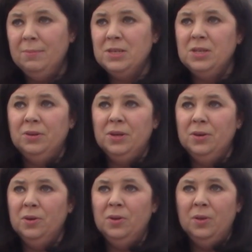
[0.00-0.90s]

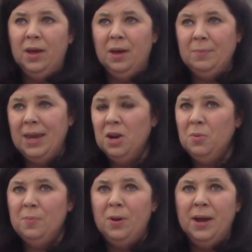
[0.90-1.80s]
material,
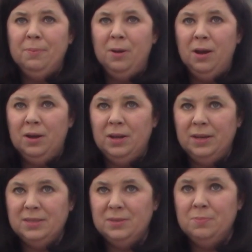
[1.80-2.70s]
animal
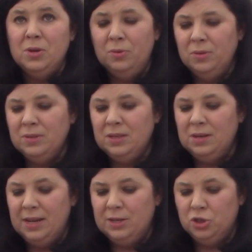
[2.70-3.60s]
byproducts, minerals
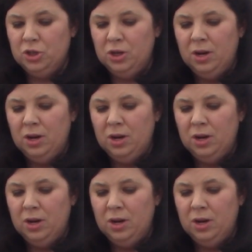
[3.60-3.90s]
in nature.